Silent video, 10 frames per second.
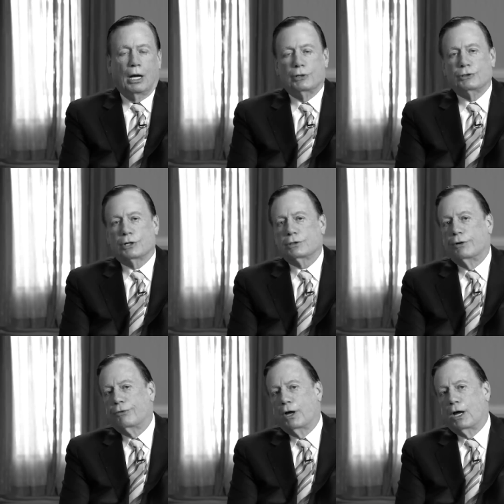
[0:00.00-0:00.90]
I just
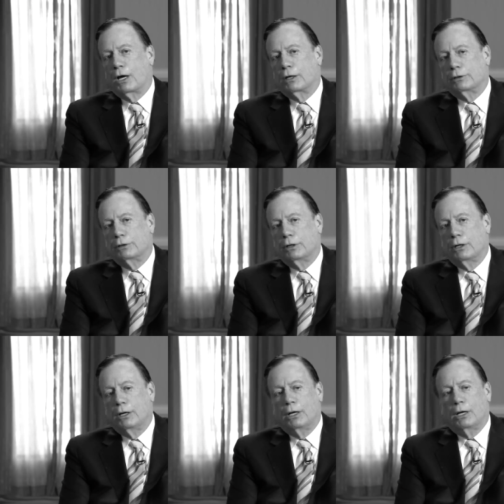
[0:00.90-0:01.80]
have had
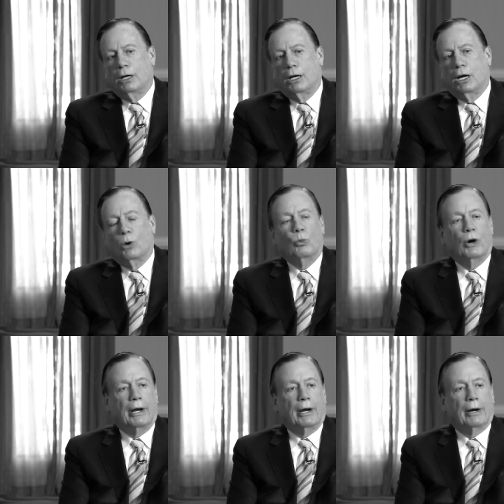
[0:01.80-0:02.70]
a
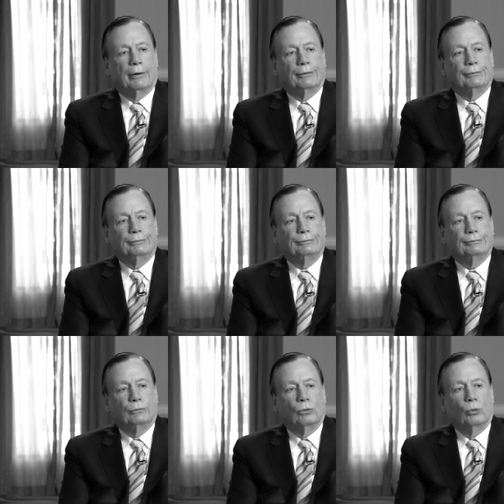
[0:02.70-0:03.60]
rare
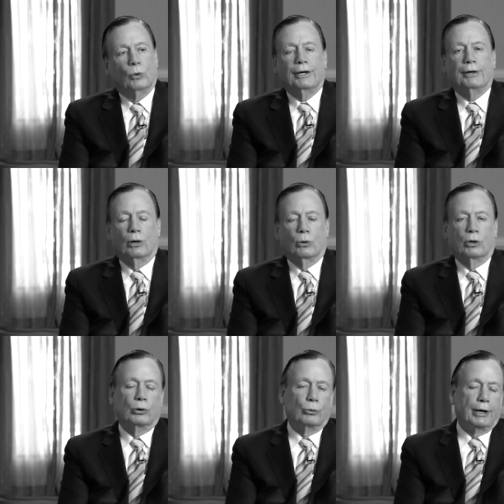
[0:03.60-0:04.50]
window
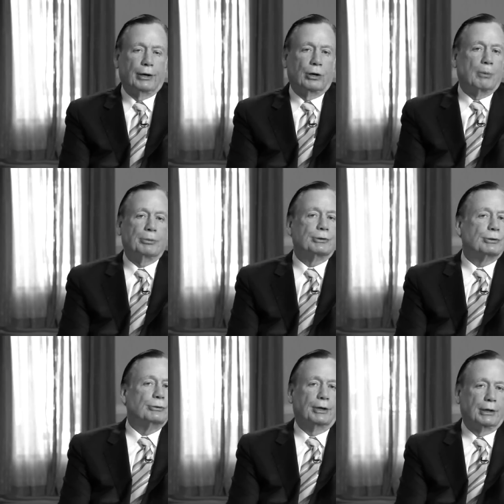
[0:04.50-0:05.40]
or a rare
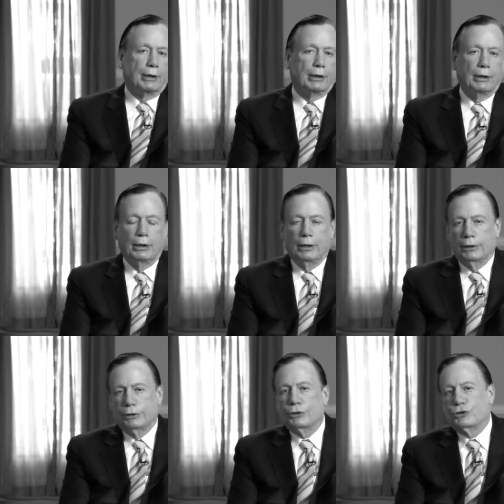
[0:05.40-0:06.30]
opportunity
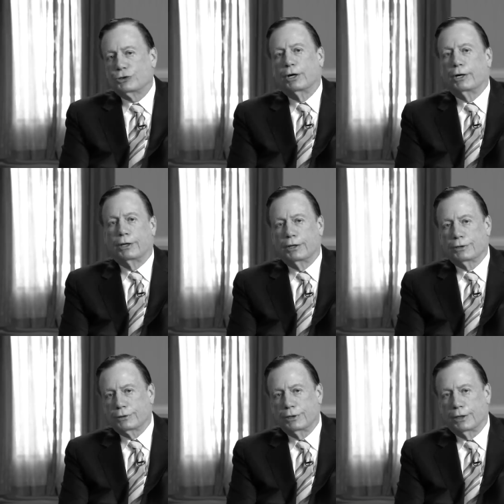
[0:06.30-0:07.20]
to study
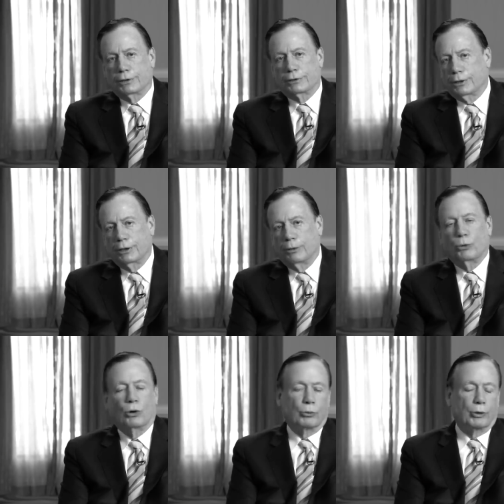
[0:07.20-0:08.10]
these things a little more